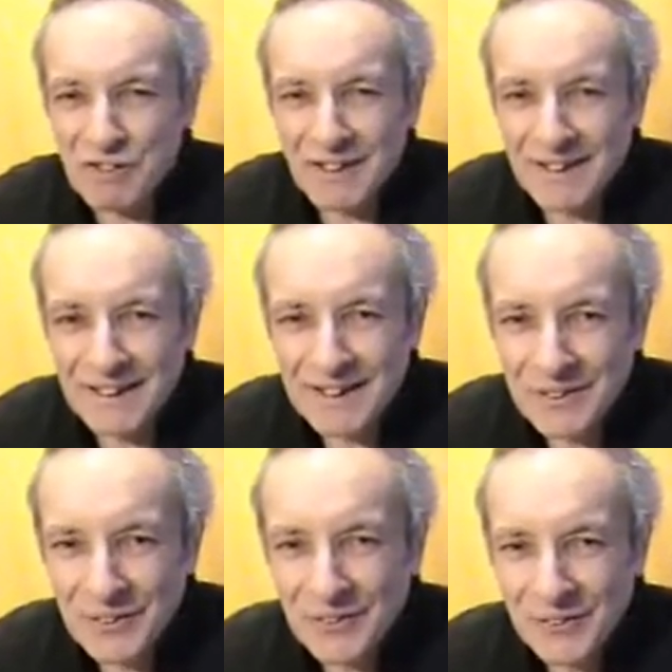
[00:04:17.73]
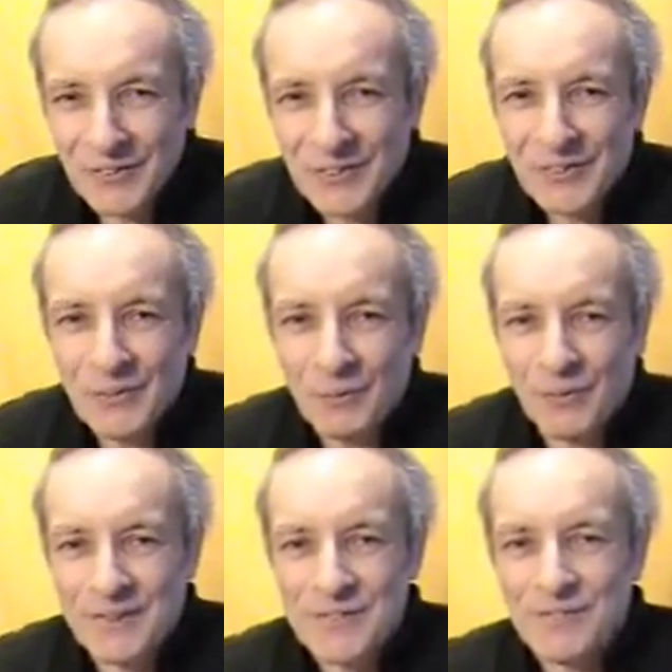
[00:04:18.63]
really
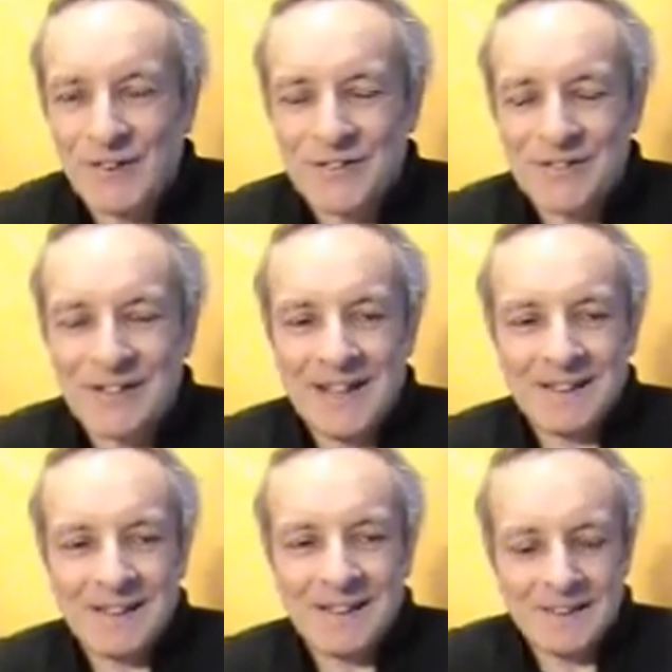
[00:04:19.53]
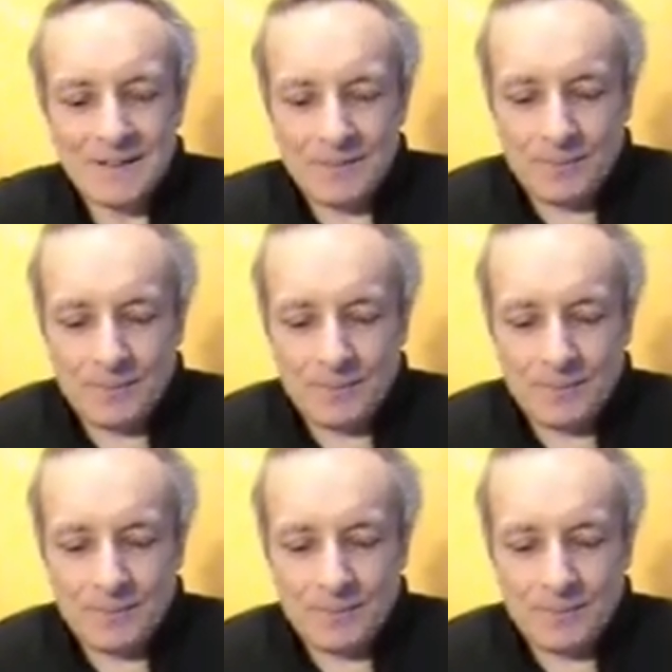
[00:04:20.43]
what this verse is getting at.